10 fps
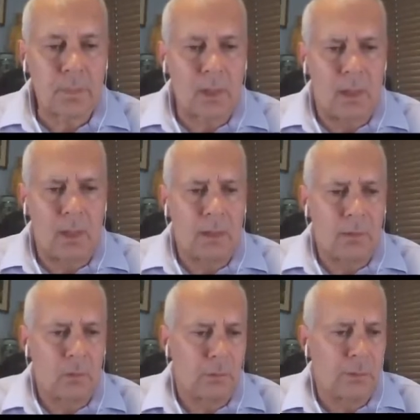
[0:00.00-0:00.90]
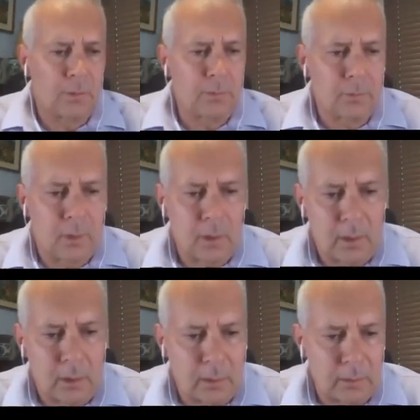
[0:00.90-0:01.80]
lawyer,
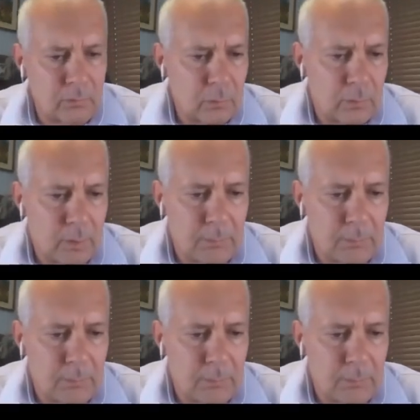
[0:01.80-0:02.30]
20